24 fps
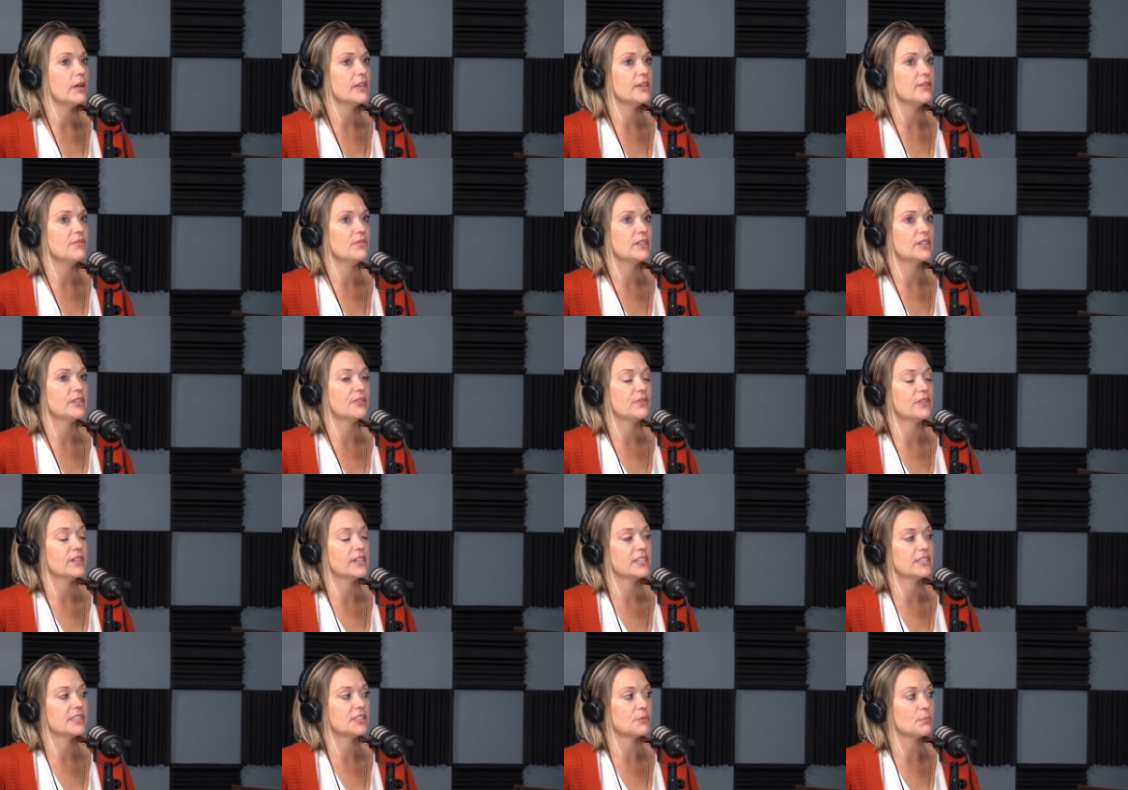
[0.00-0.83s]
even if
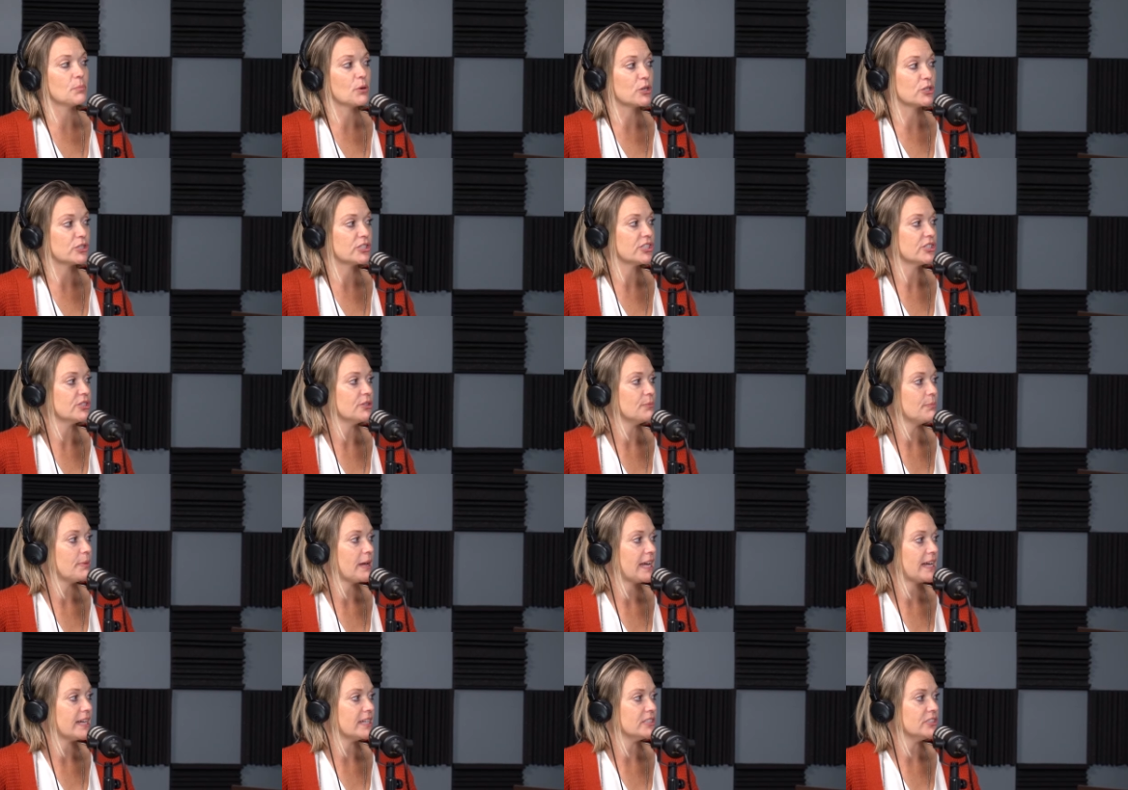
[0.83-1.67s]
it is a personal
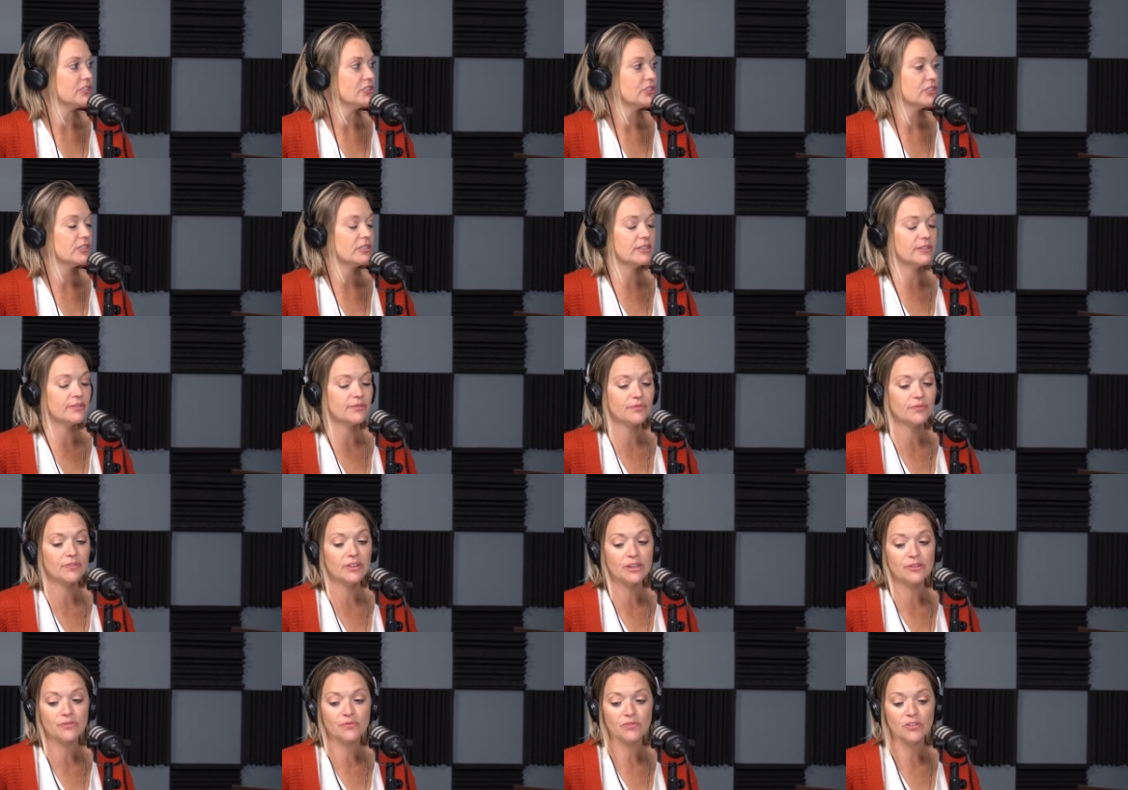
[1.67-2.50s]
page, if
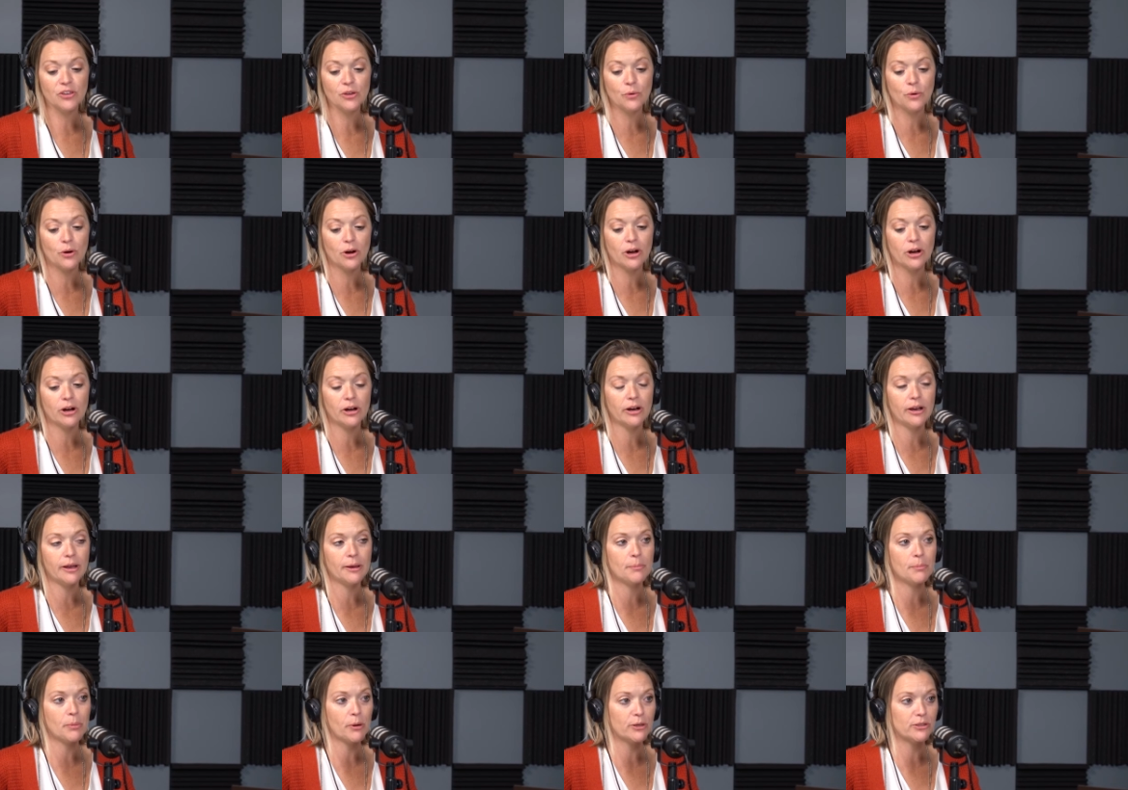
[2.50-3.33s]
if you are
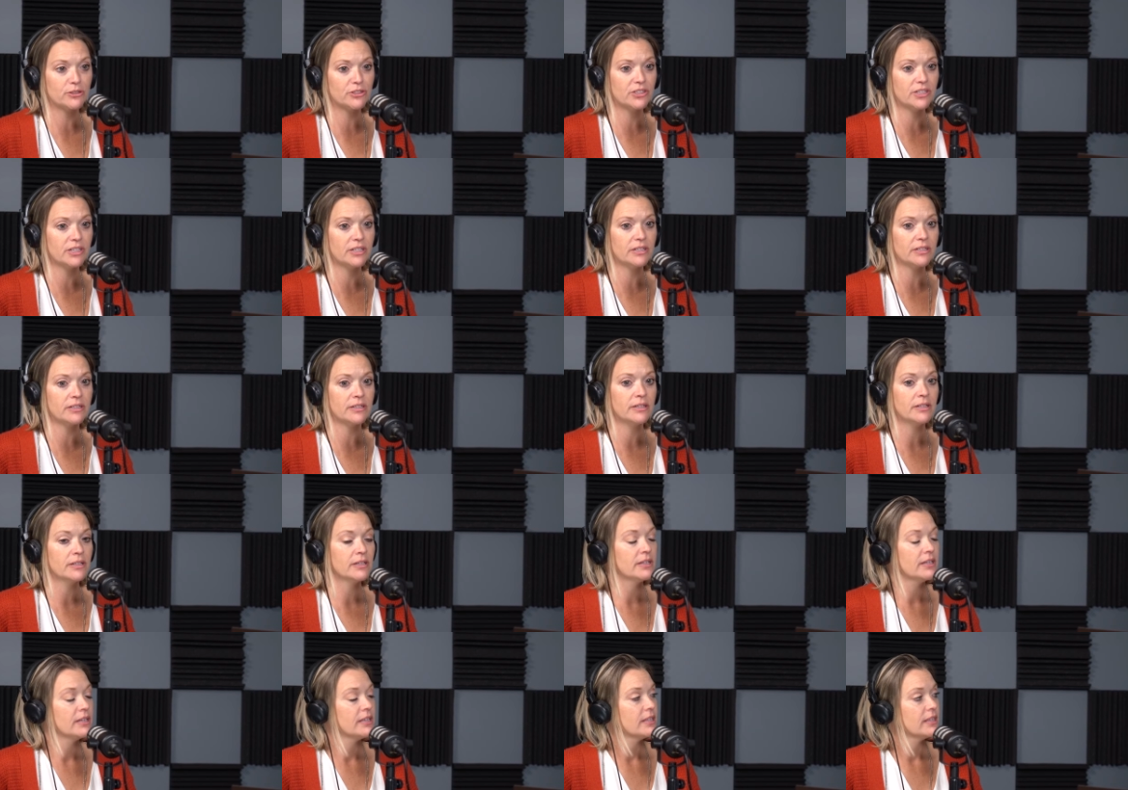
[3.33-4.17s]
a person
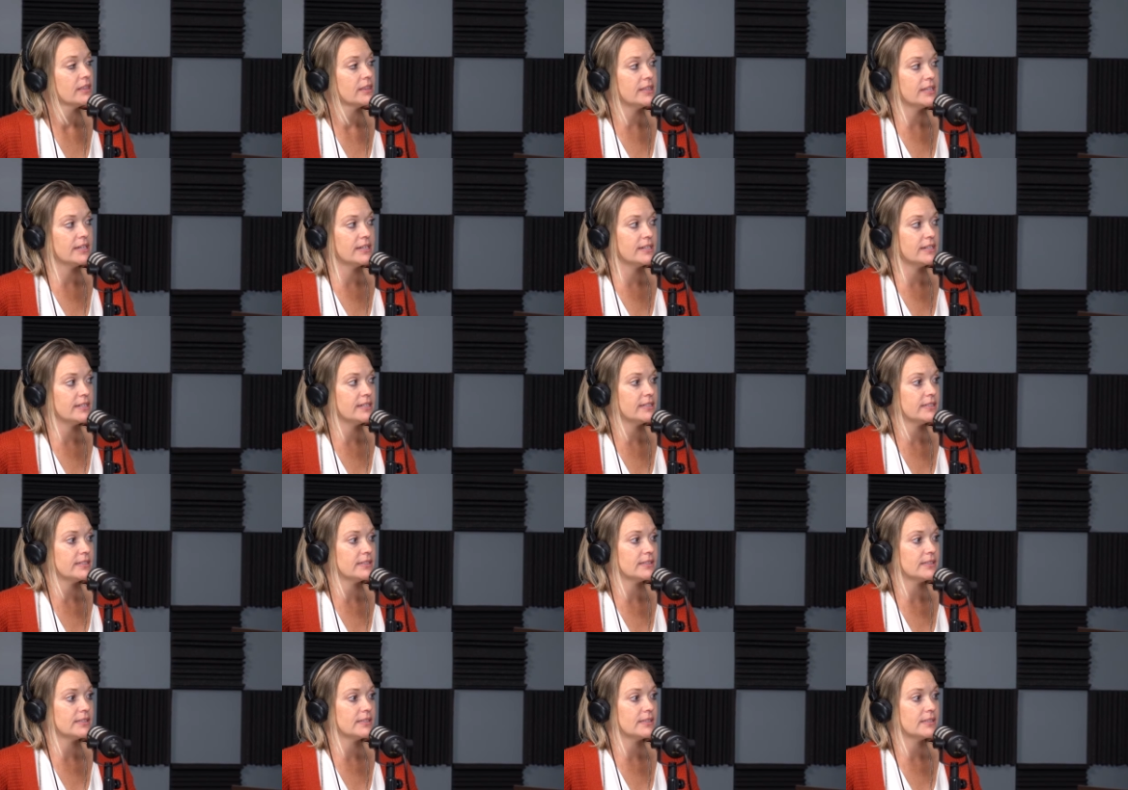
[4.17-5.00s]
that
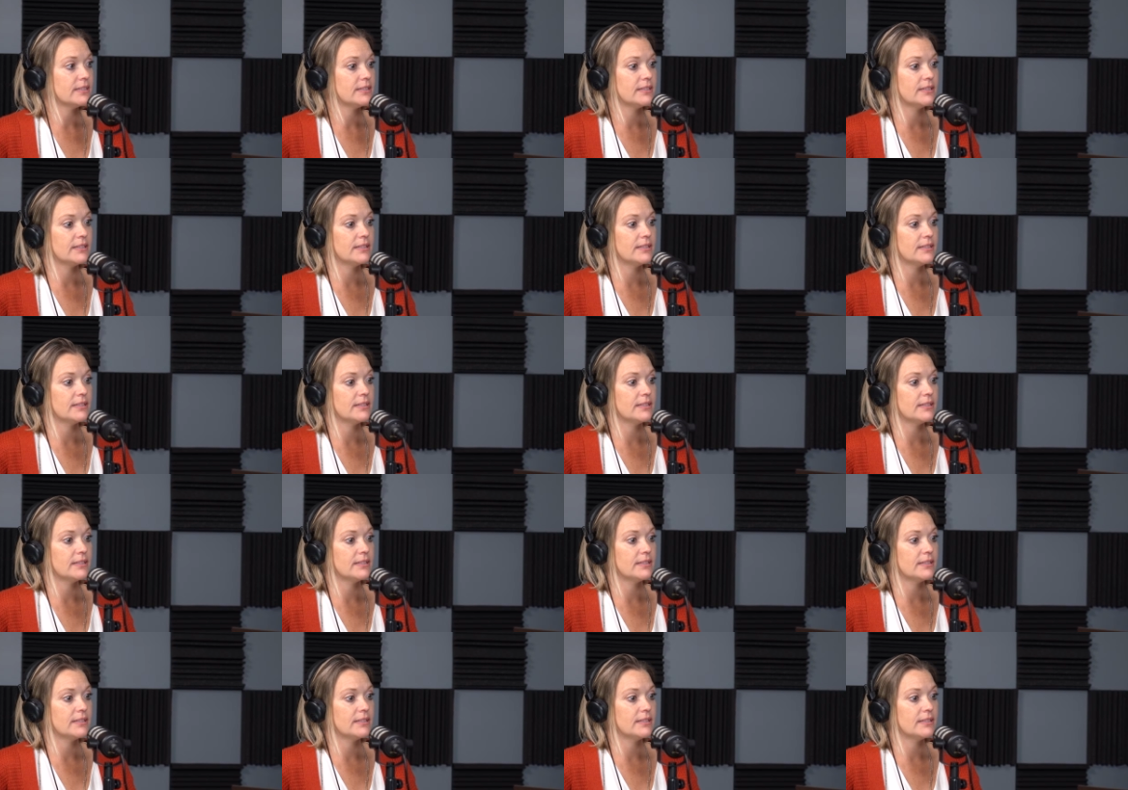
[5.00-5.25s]
is